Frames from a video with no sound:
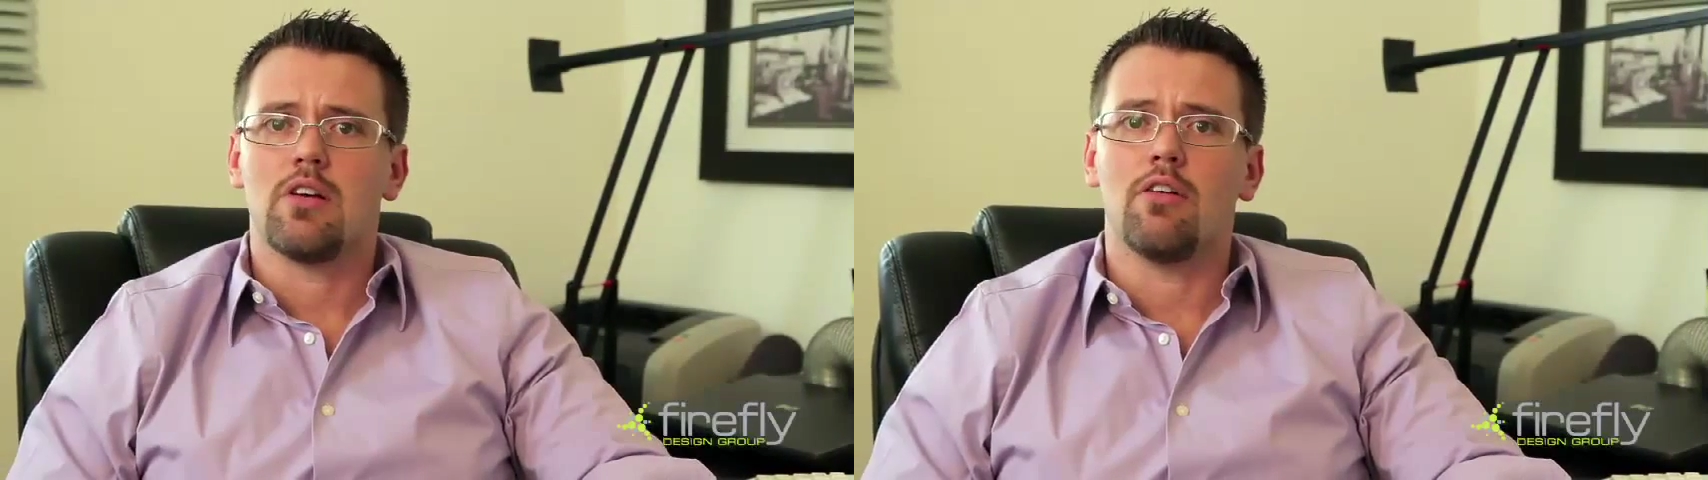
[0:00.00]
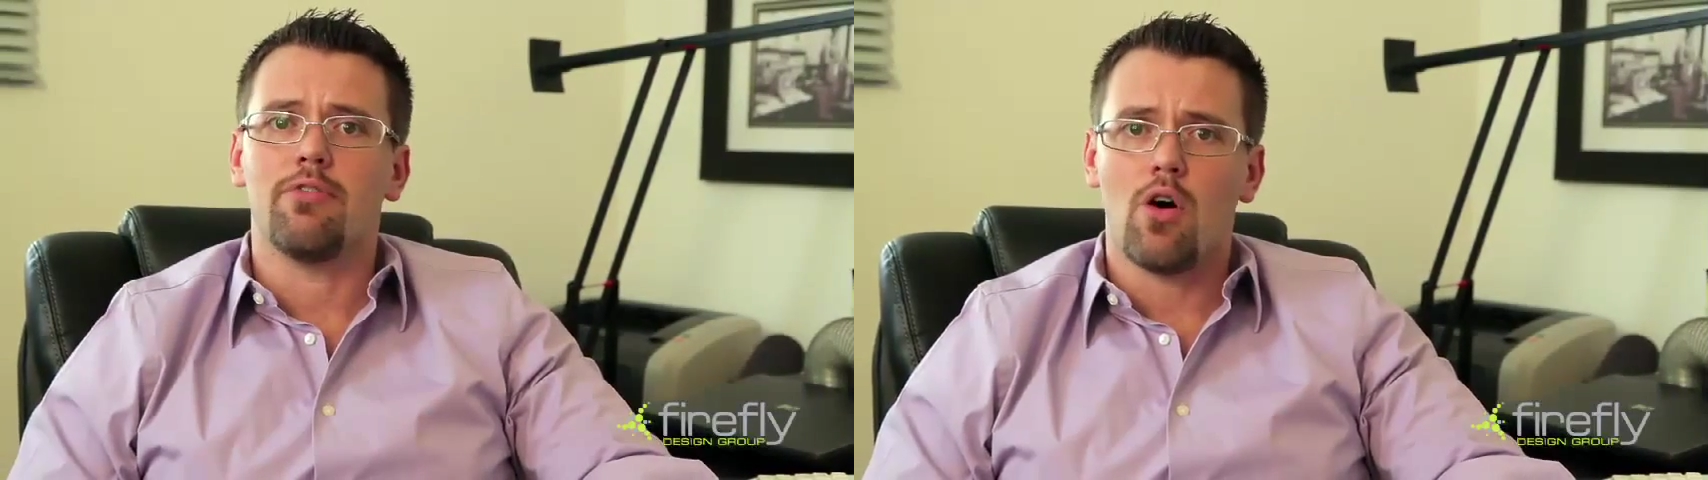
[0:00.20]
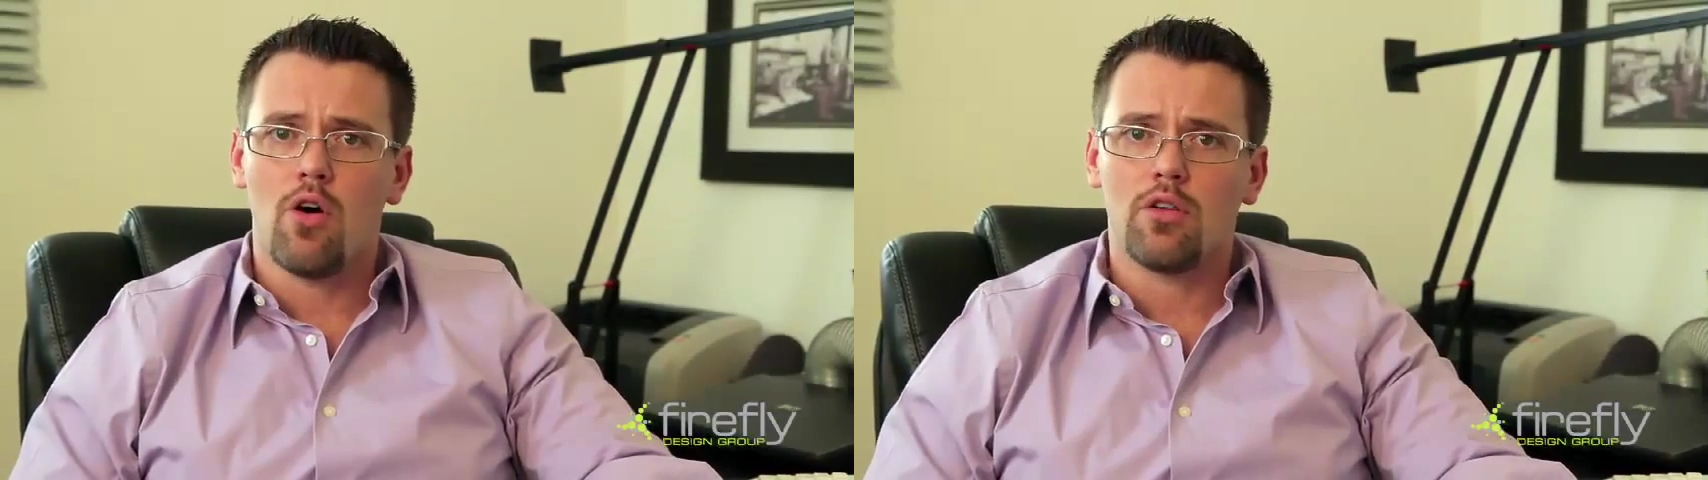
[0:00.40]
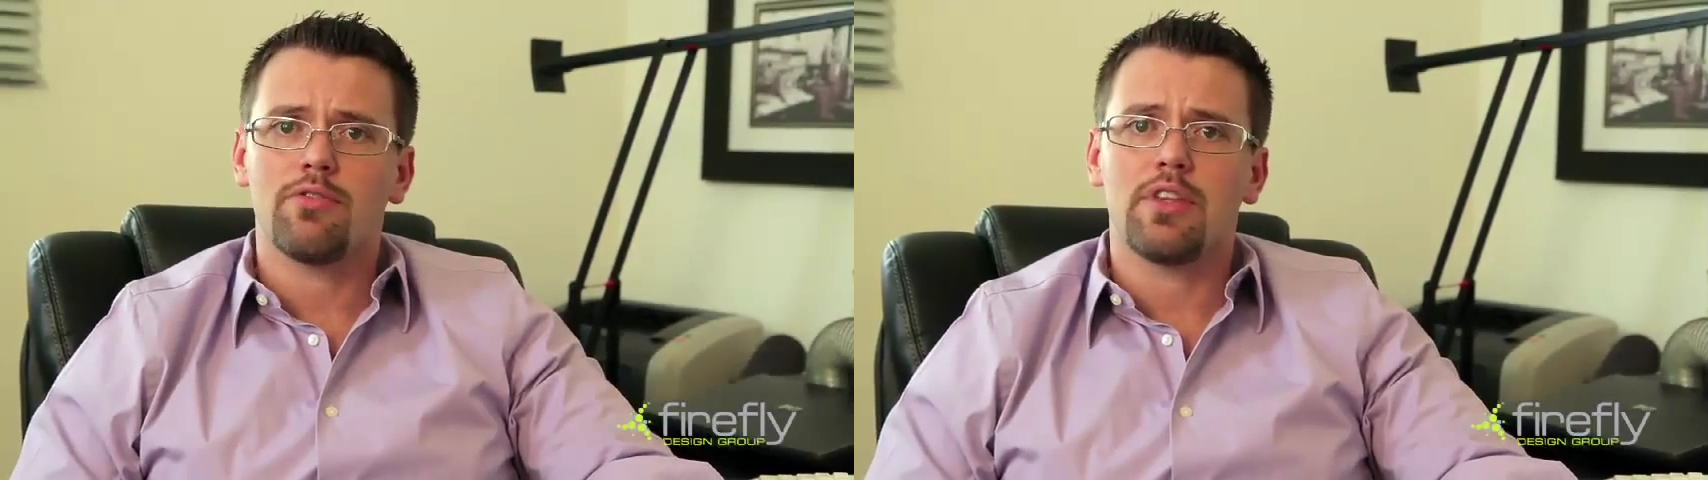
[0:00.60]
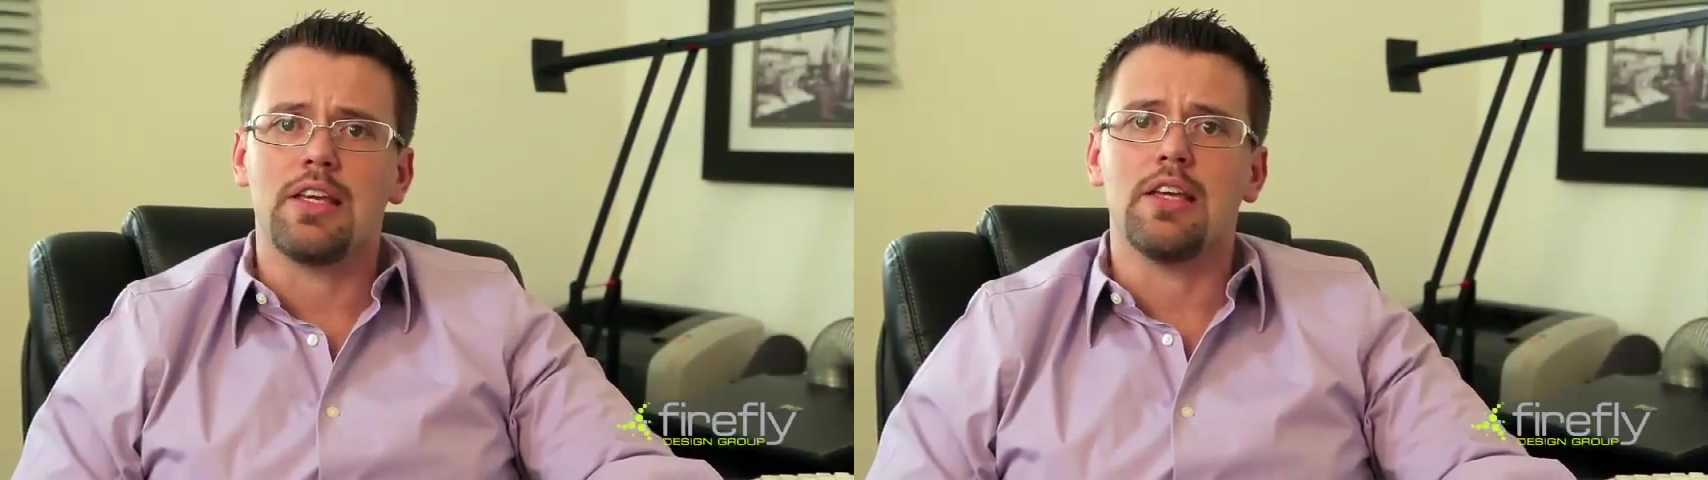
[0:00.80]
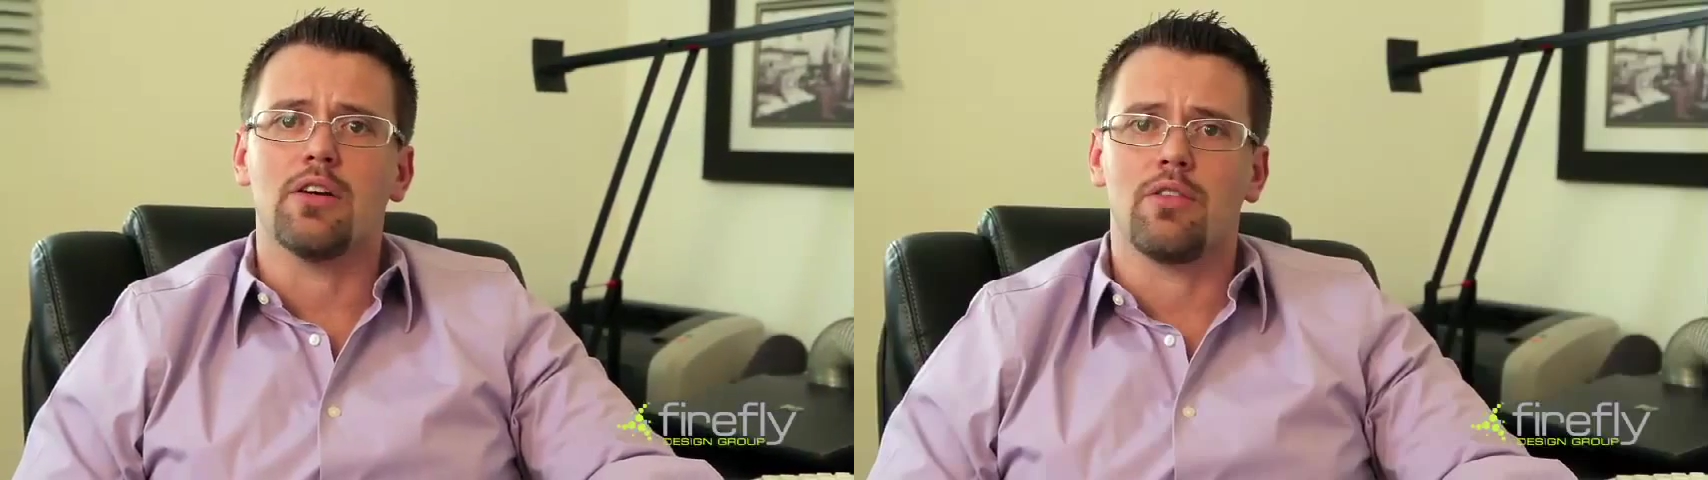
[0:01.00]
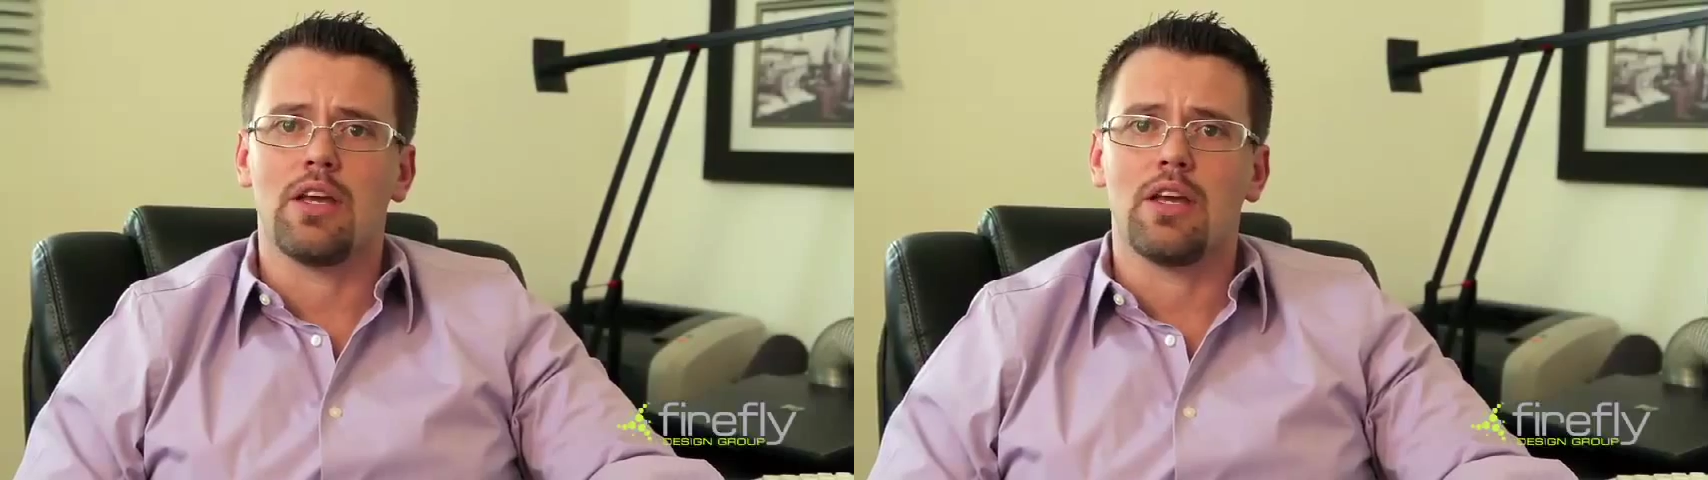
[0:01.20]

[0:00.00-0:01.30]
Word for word: of all of the gear